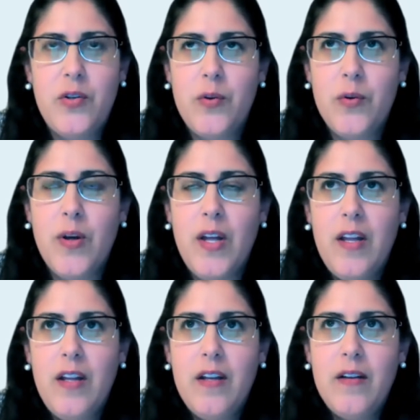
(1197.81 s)
to
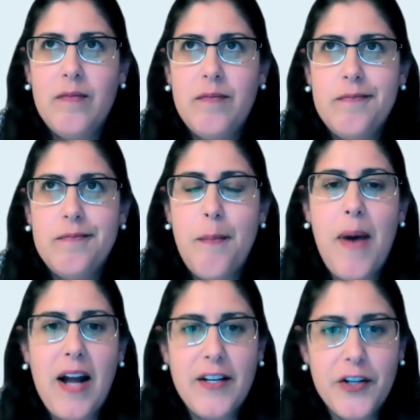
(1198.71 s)

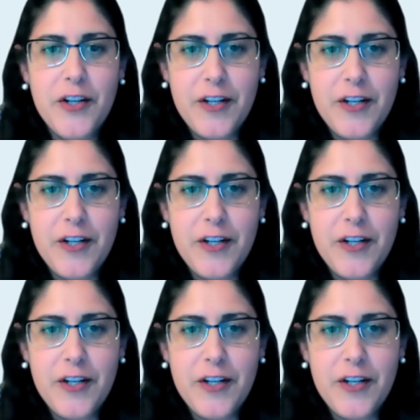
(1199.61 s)
monitor